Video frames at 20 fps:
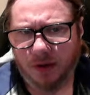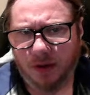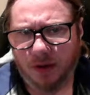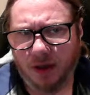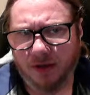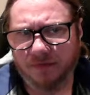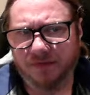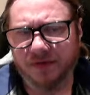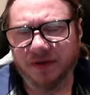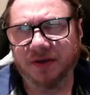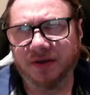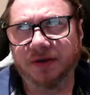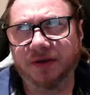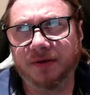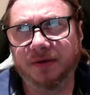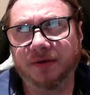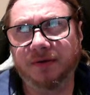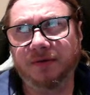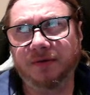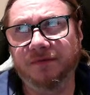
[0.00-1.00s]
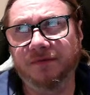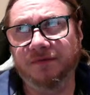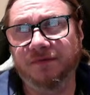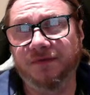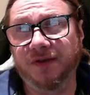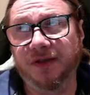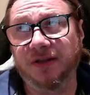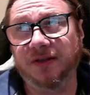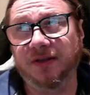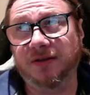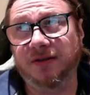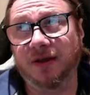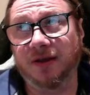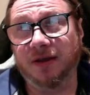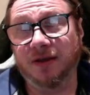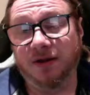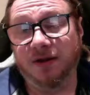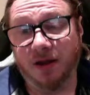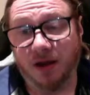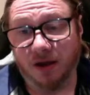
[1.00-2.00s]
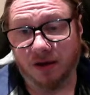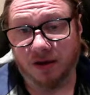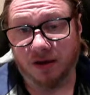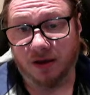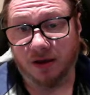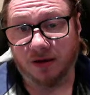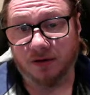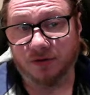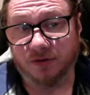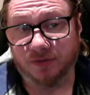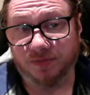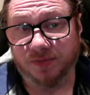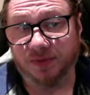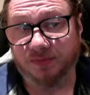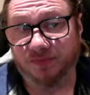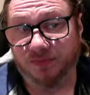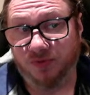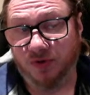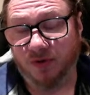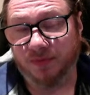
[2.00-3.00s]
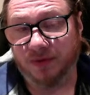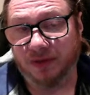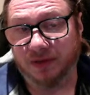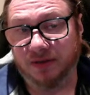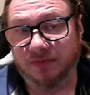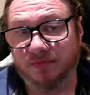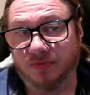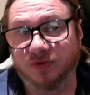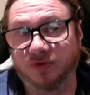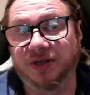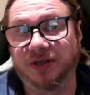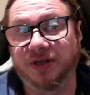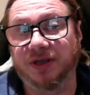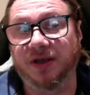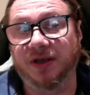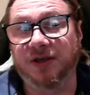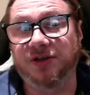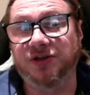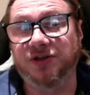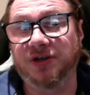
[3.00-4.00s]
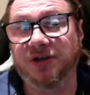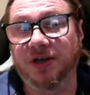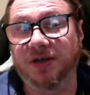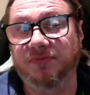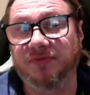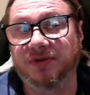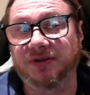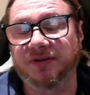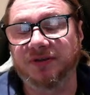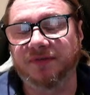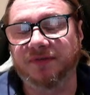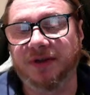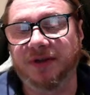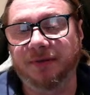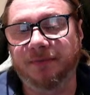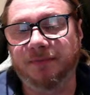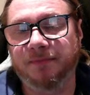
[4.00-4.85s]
I think Vidit and Naka could be probably the most engaging game this evening.